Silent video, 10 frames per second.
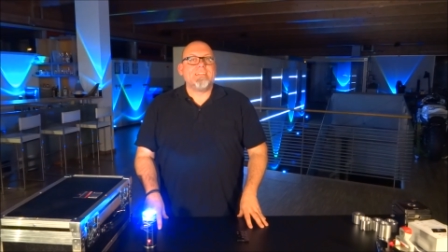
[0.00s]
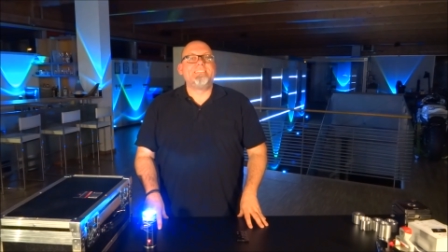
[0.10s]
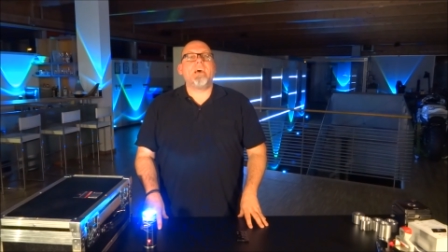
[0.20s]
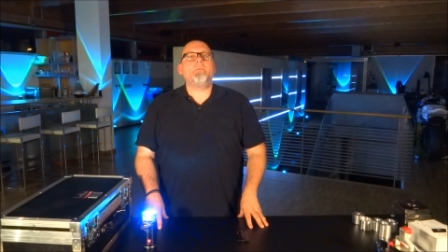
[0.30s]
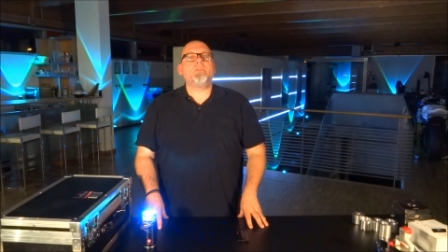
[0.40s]

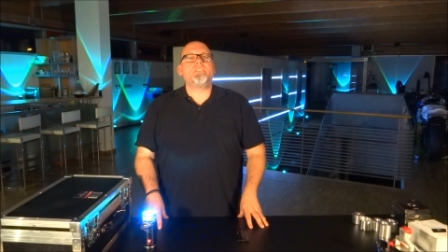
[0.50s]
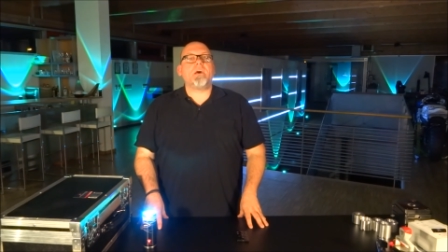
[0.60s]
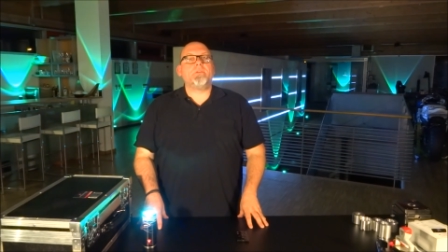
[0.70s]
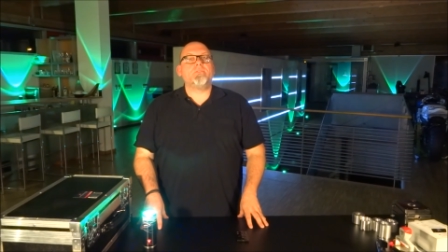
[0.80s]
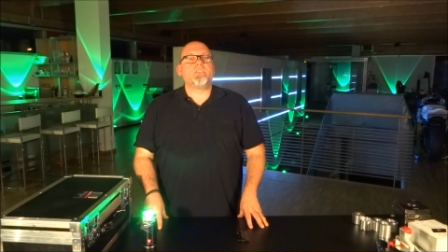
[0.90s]

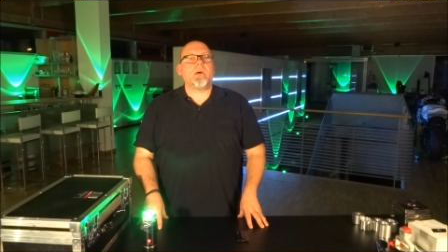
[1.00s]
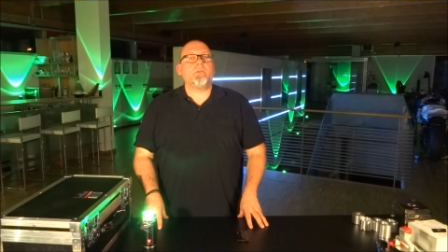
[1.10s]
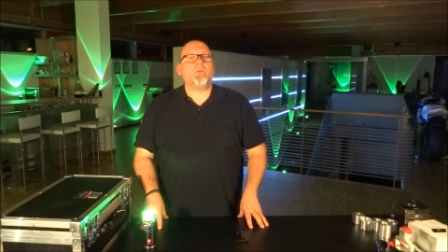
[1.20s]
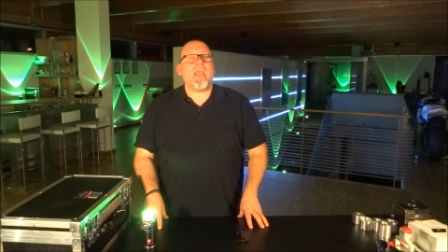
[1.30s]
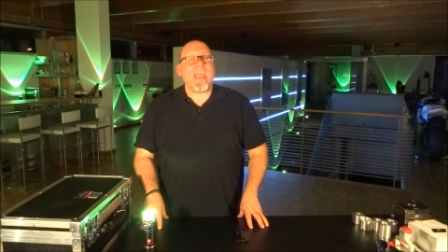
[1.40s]

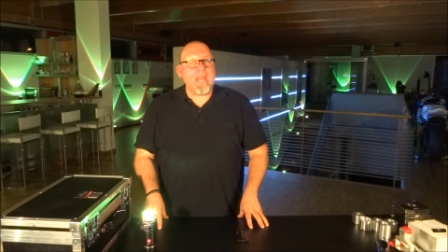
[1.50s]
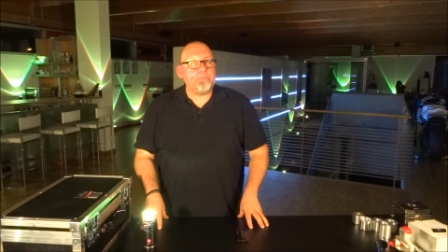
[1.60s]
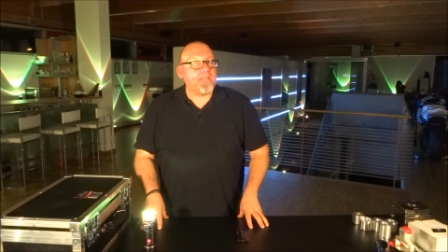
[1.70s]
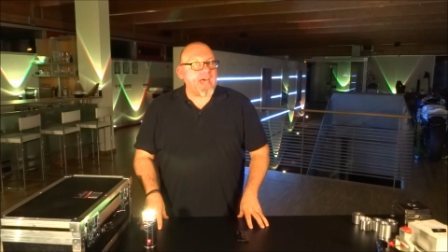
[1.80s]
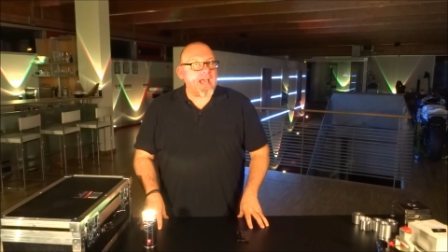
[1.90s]

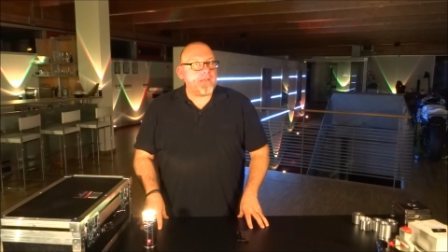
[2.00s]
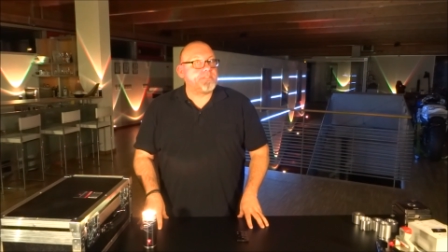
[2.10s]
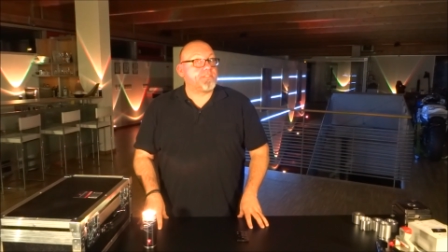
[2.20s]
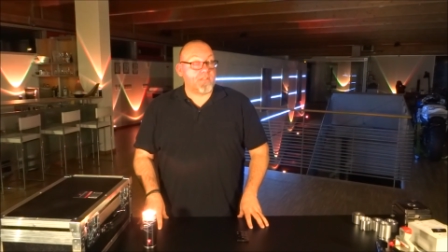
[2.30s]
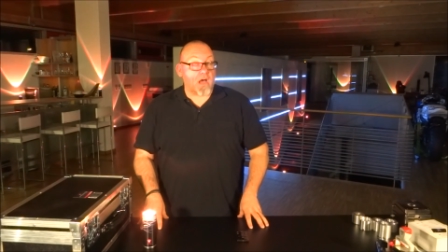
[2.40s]

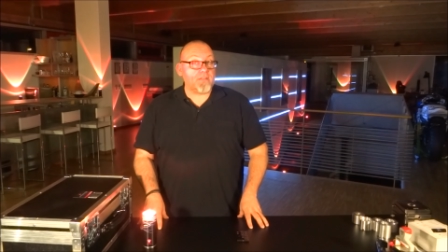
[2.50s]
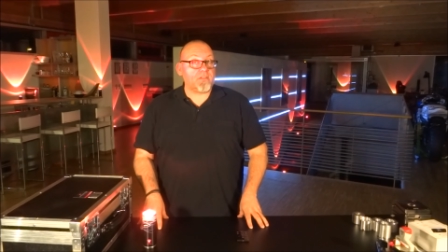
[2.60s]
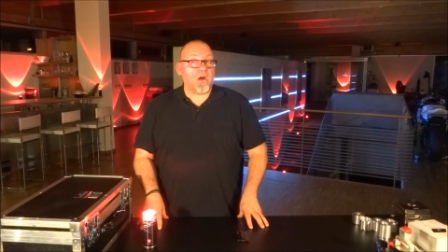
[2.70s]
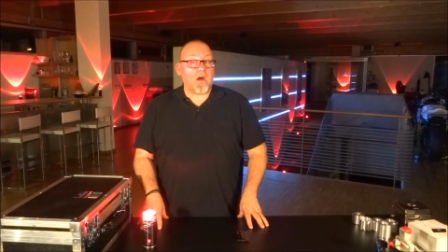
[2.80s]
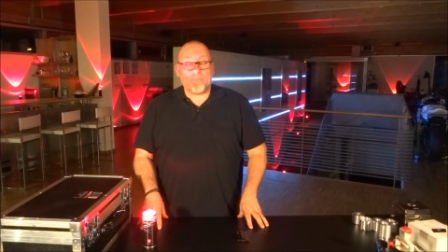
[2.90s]

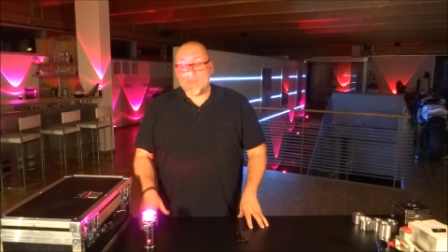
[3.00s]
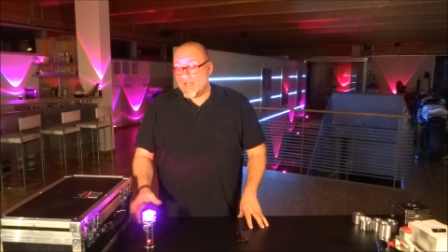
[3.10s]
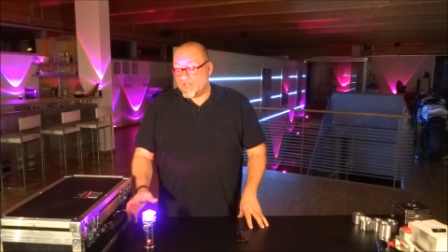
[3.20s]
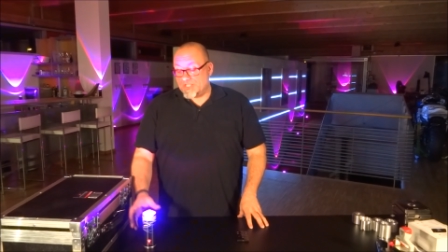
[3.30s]
www.apelabs.com.